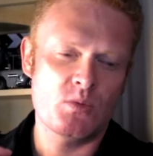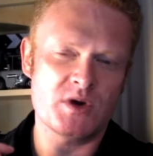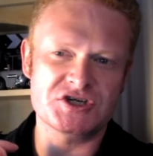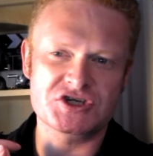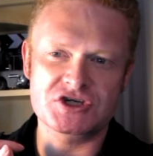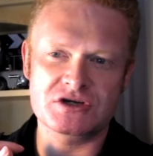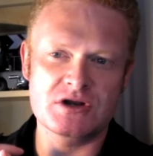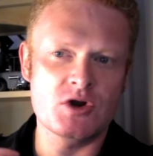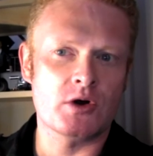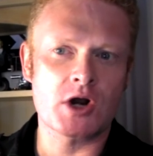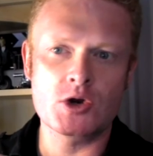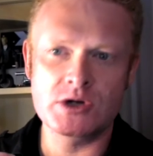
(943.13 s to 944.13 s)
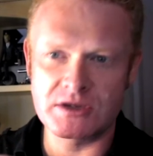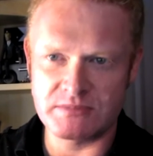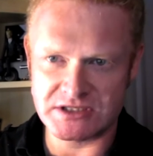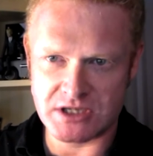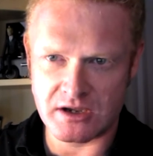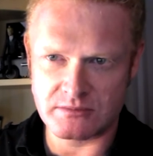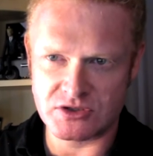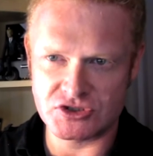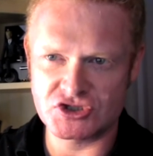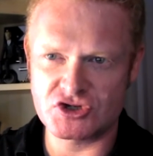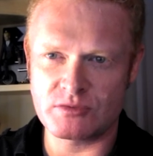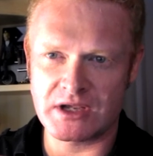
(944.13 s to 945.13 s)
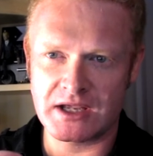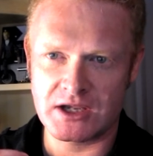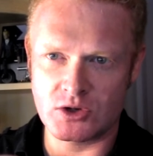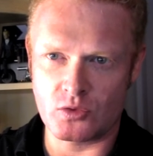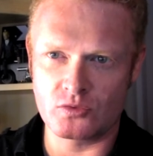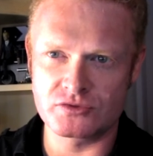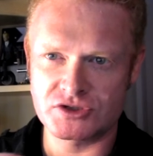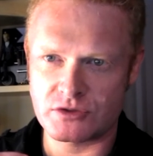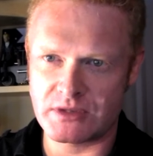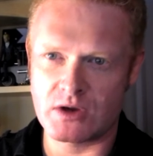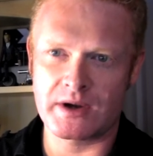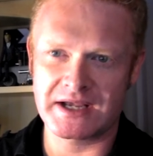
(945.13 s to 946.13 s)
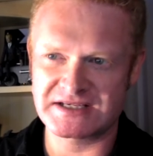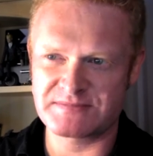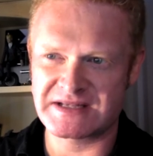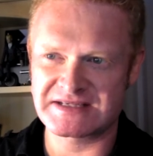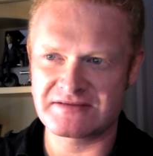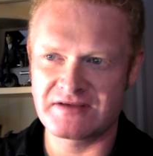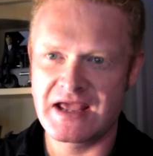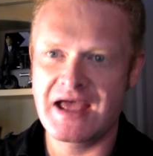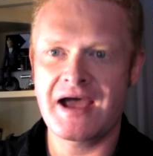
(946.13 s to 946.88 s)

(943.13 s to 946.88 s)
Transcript: which not only can be time consuming, it can also be quite expensive.